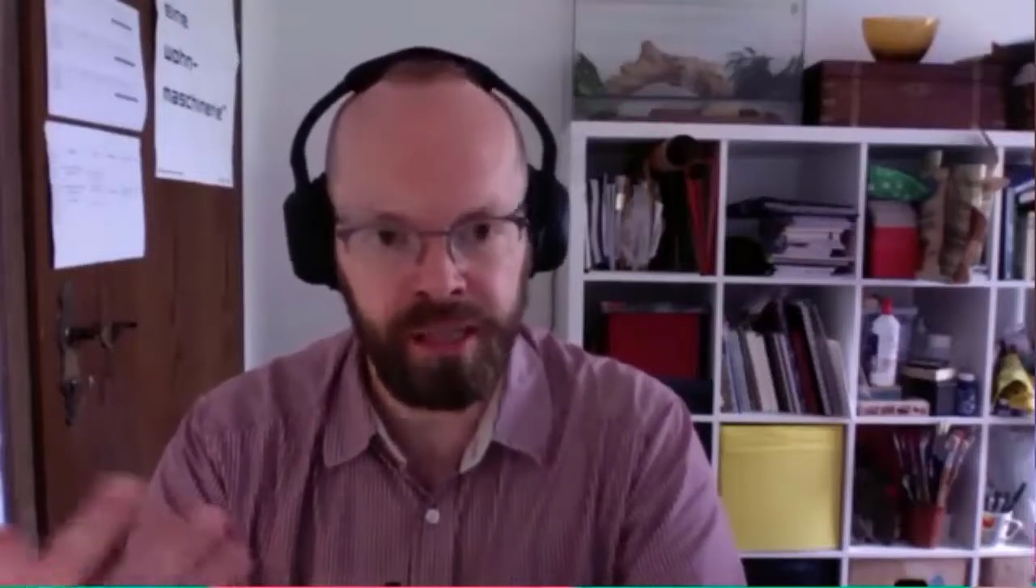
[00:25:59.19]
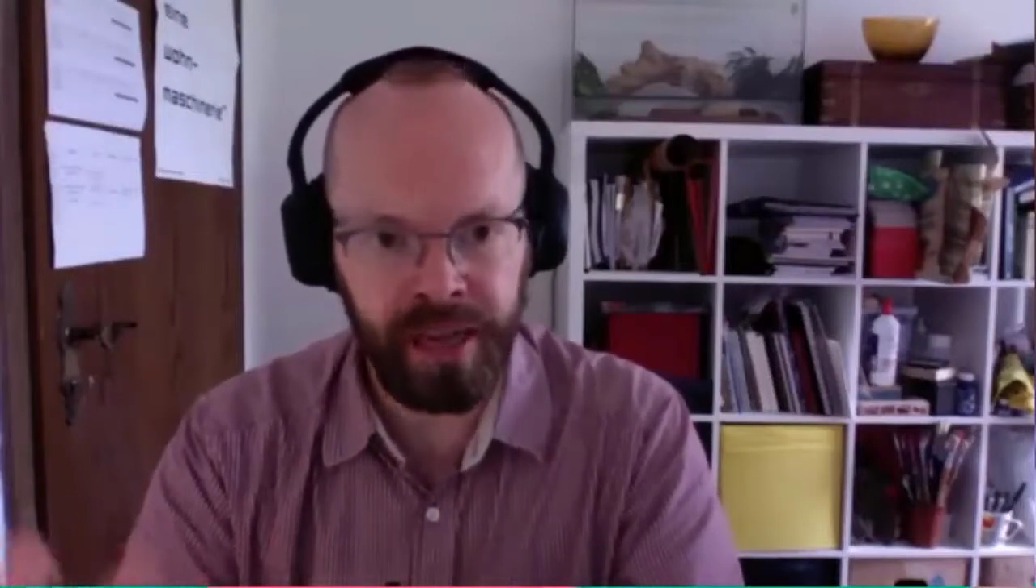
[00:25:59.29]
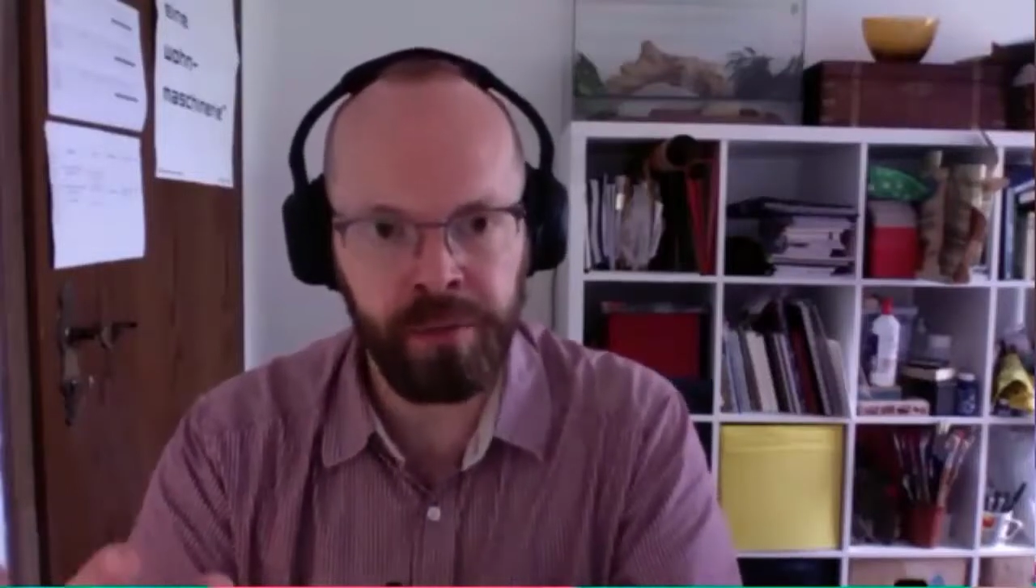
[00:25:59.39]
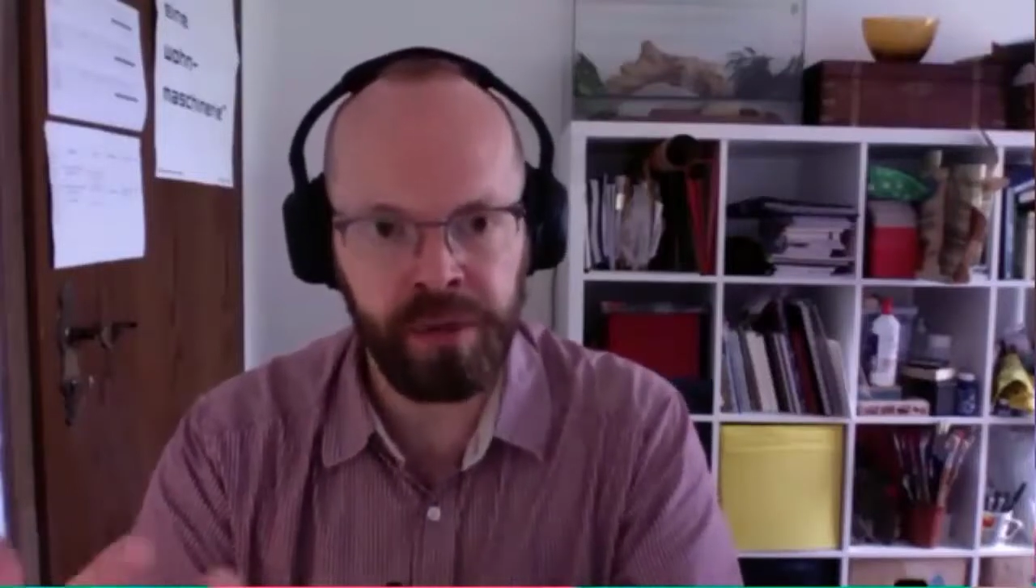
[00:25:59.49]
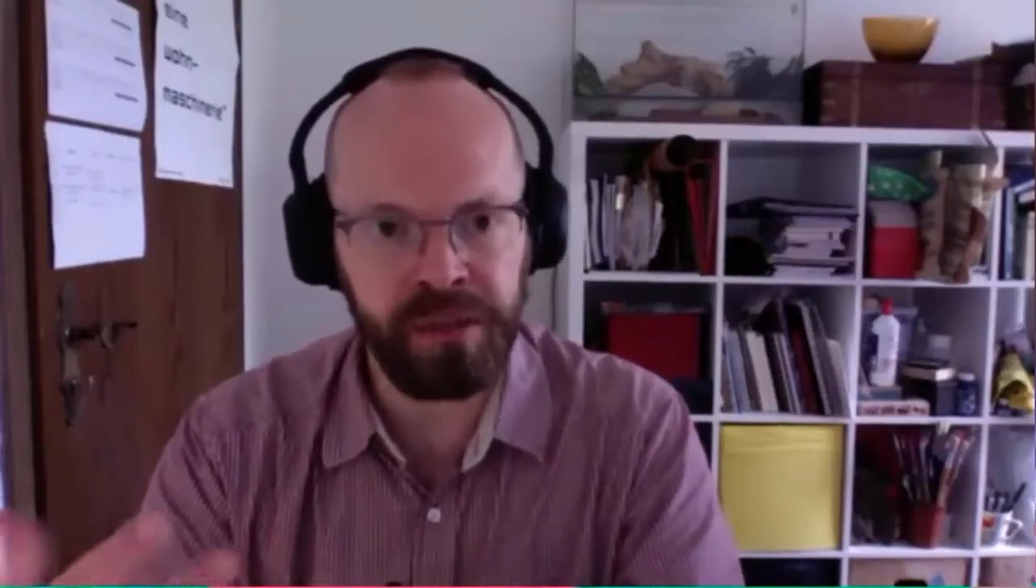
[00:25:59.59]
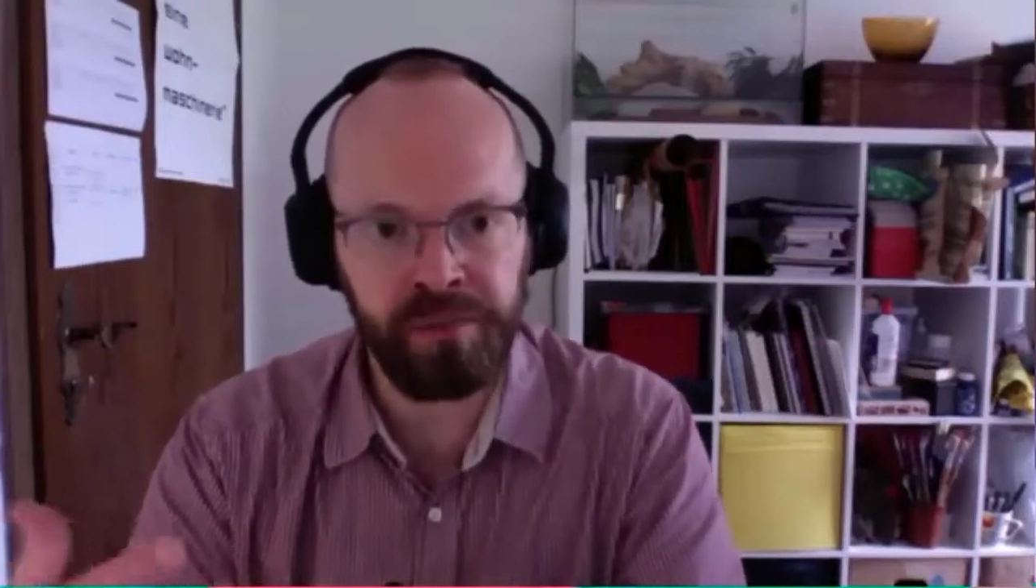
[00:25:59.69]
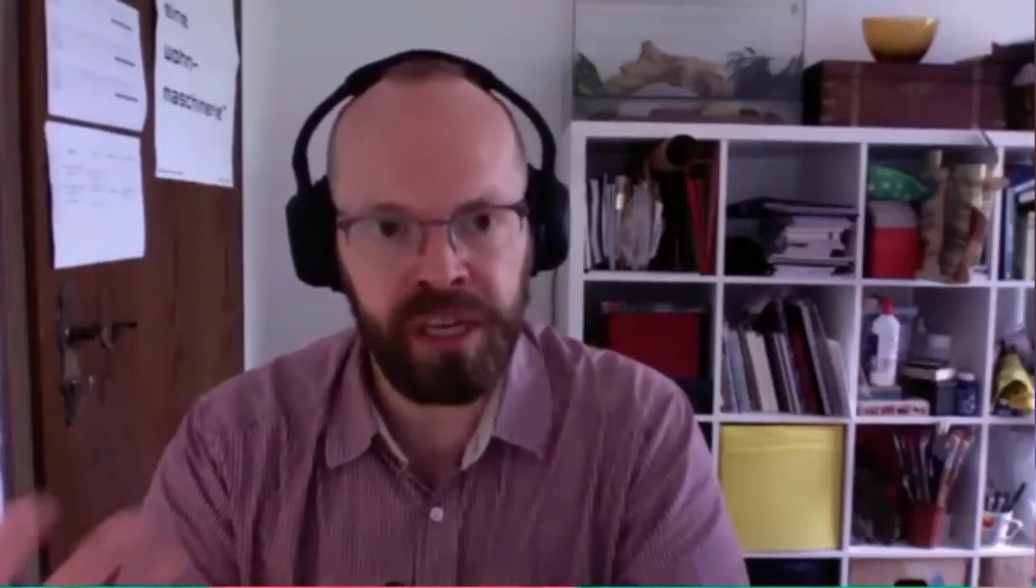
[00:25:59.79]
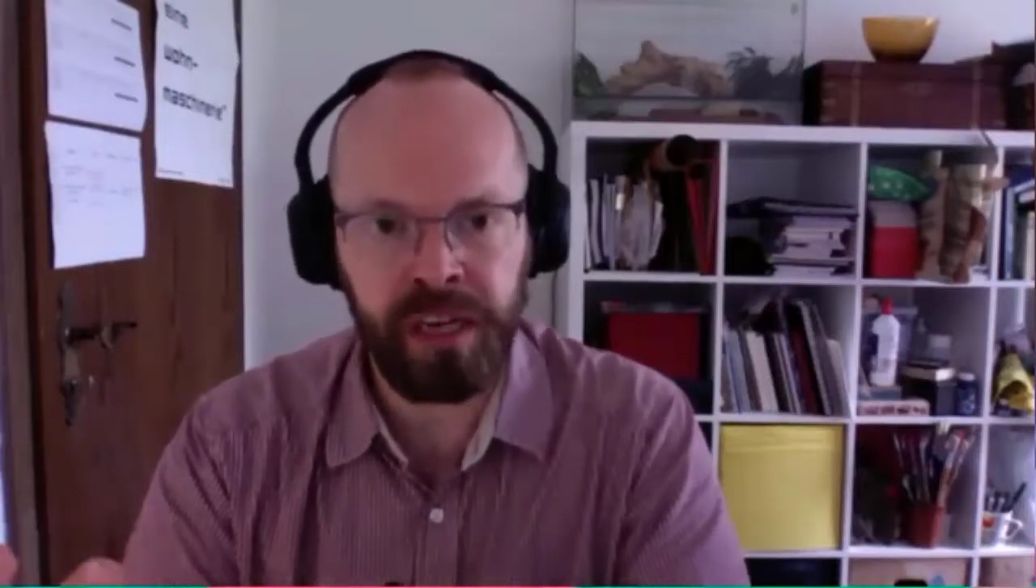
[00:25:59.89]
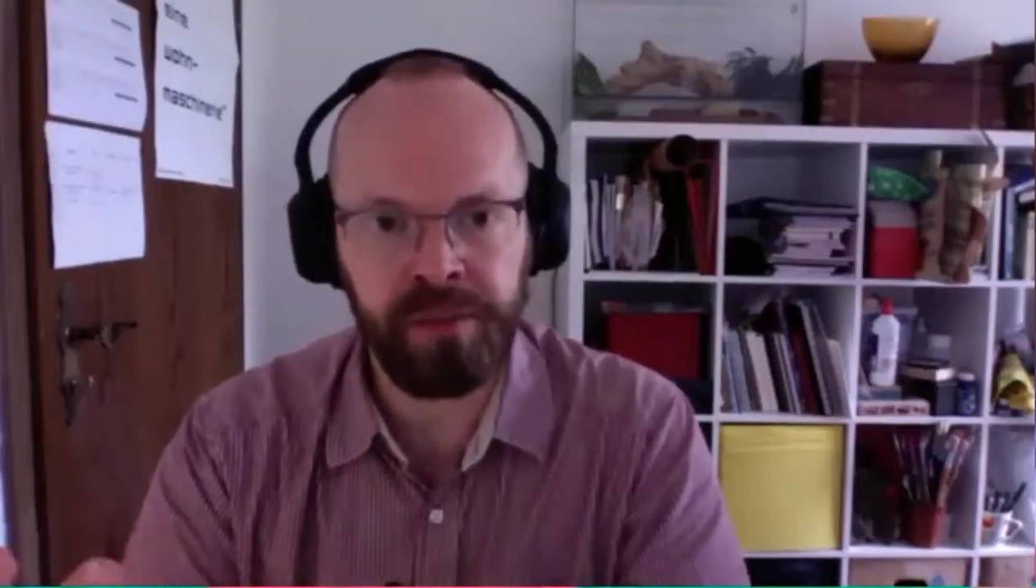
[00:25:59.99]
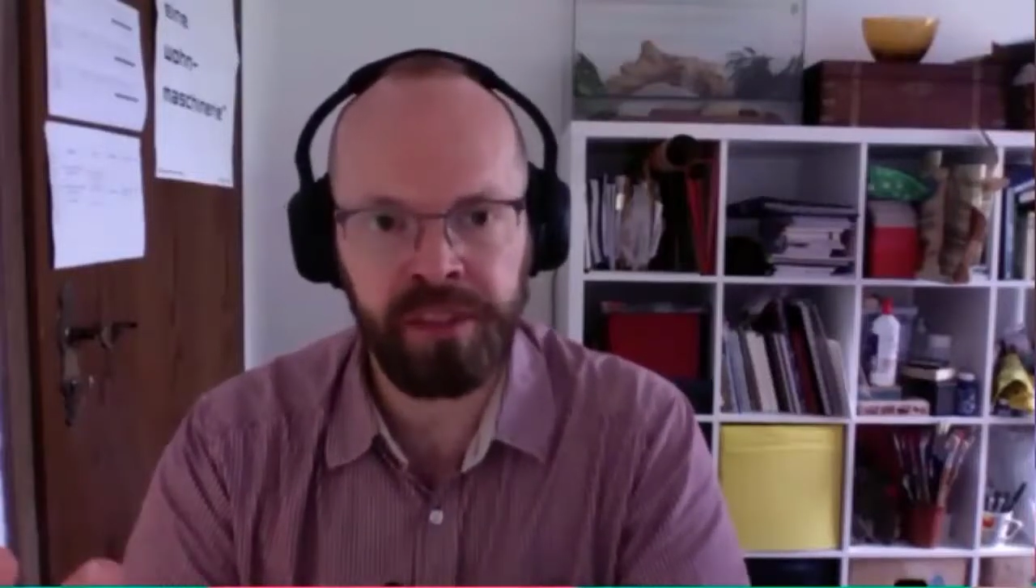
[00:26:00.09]
language I'm
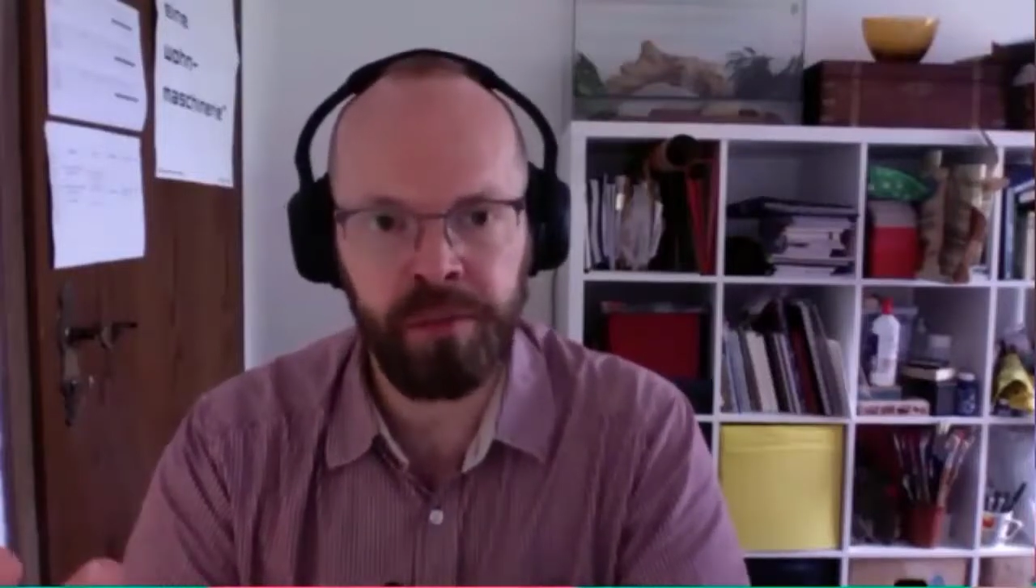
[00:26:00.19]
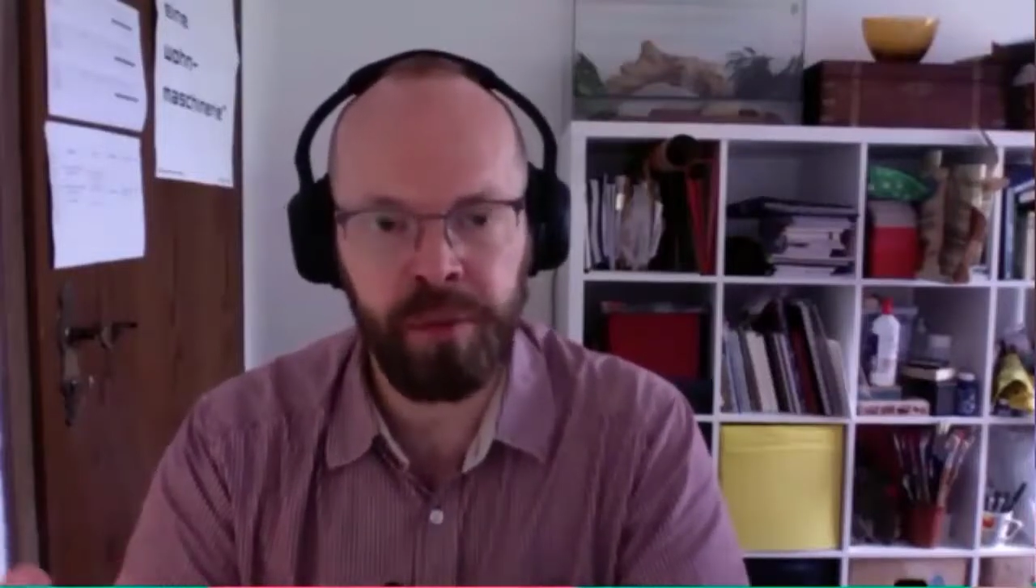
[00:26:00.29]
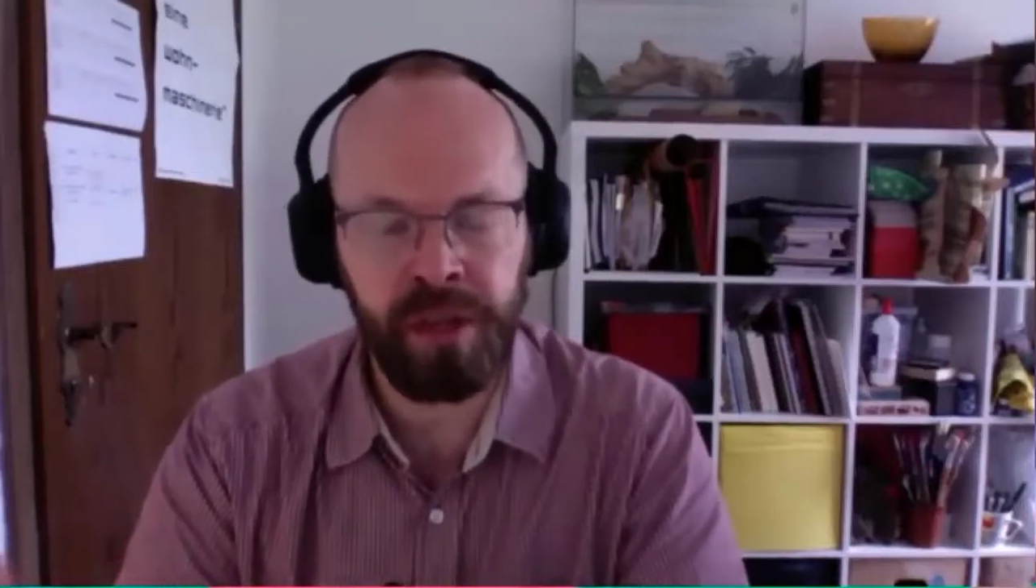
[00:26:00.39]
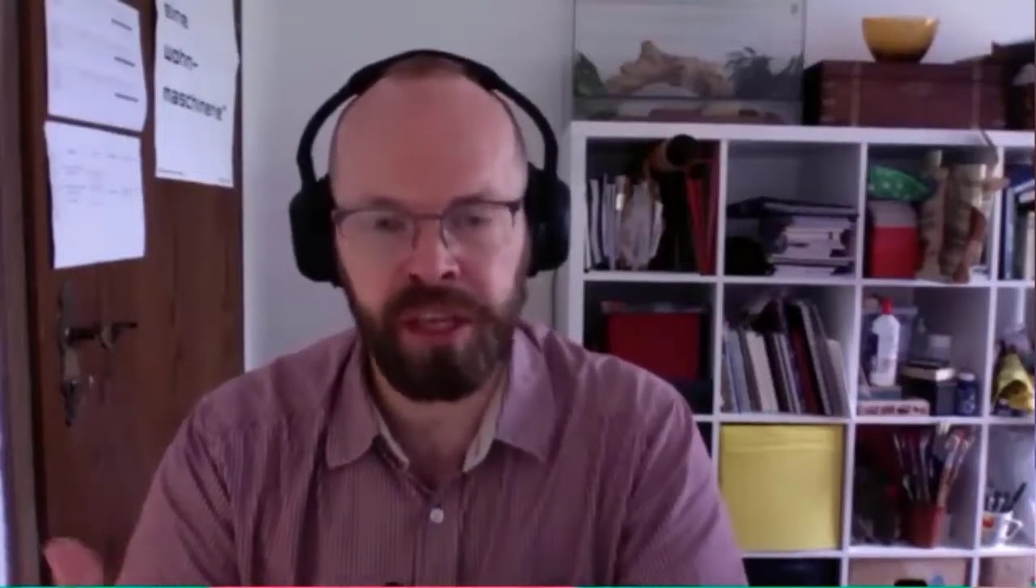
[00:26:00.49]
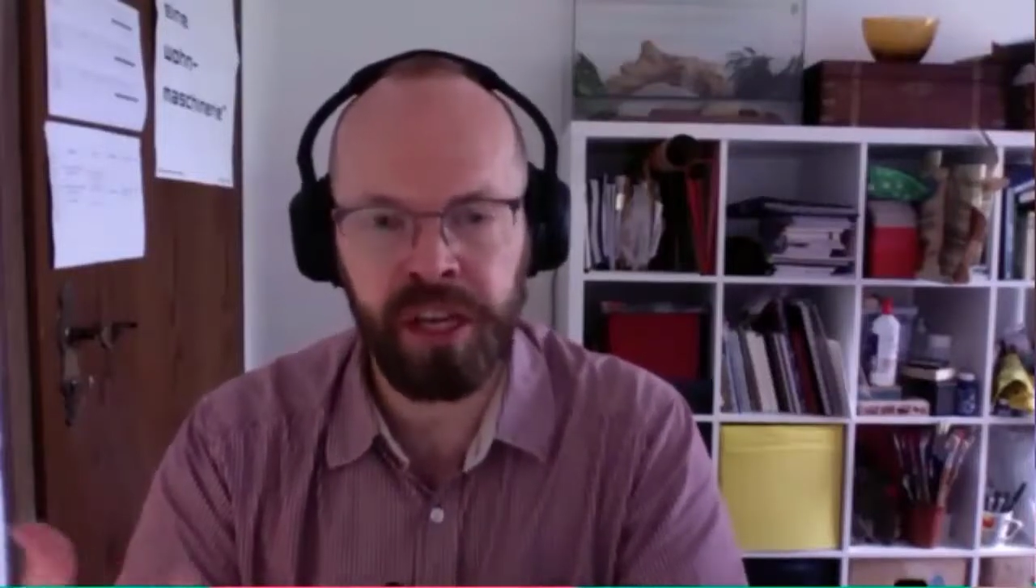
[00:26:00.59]
pretty comfortable with,